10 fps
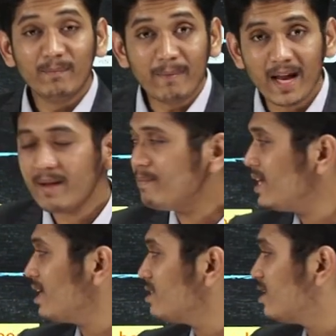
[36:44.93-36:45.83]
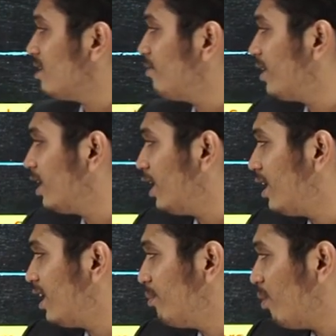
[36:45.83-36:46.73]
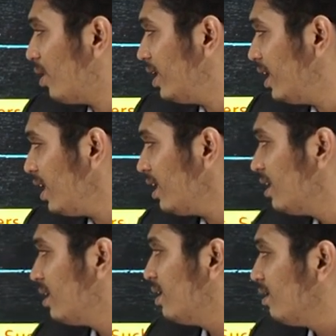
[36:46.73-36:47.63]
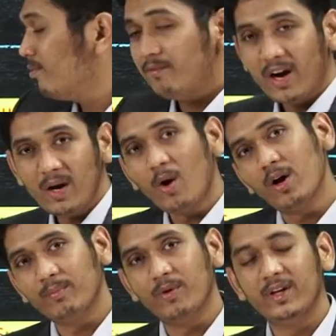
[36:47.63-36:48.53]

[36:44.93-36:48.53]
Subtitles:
may be a self-regulatory body, one or more.